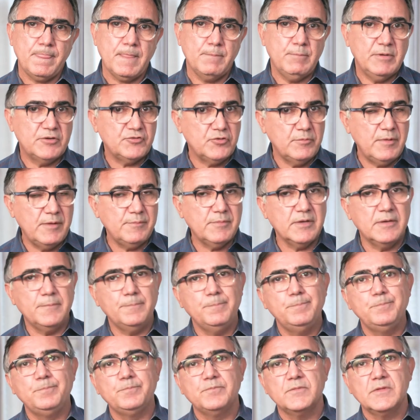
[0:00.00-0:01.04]
But remember,
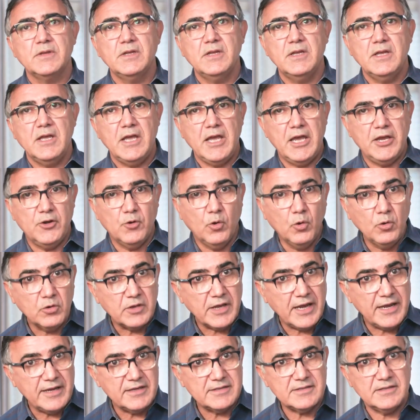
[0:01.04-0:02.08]
in all
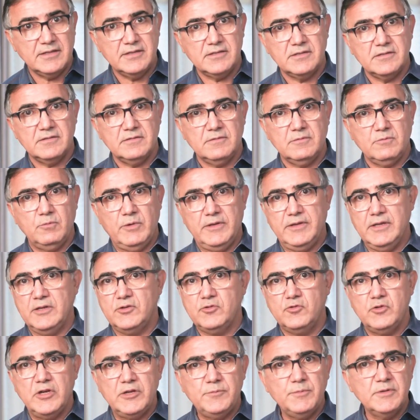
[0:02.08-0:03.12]
cases, whether
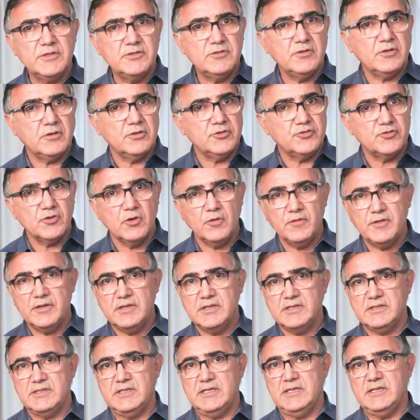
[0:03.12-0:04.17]
treatments to control the
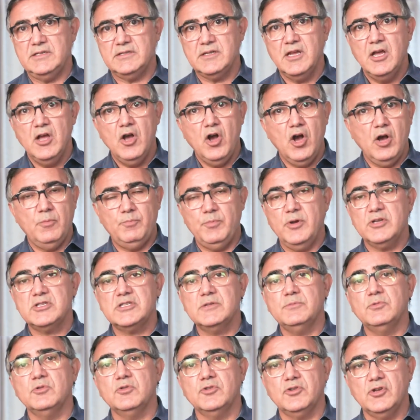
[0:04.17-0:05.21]
disease are
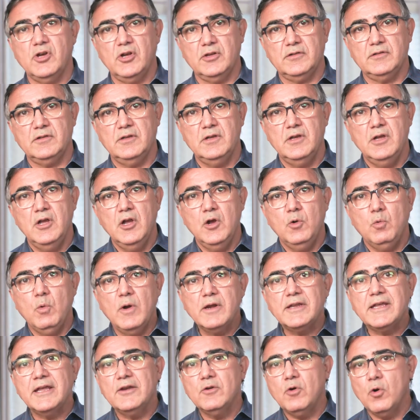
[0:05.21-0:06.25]
possible or not,
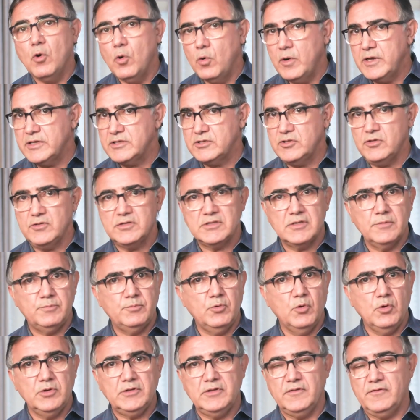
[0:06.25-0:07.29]
one can always do
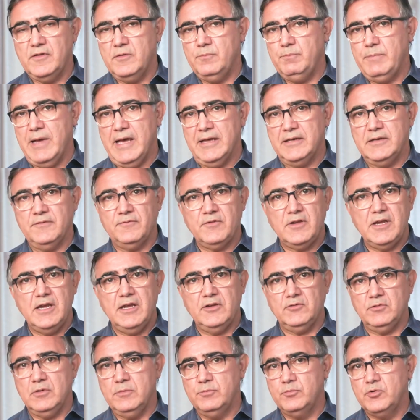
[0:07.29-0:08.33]
supportive and palliative care
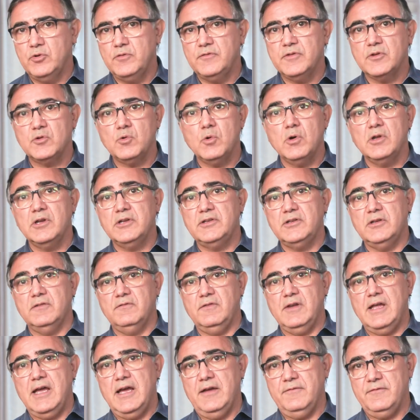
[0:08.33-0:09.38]
to improve the quality
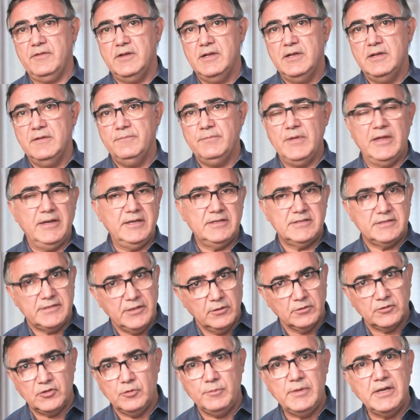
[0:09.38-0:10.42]
of life that is
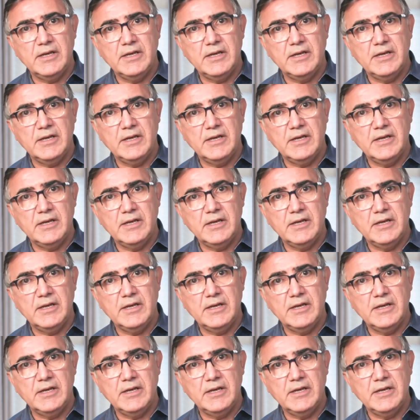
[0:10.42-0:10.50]
still to be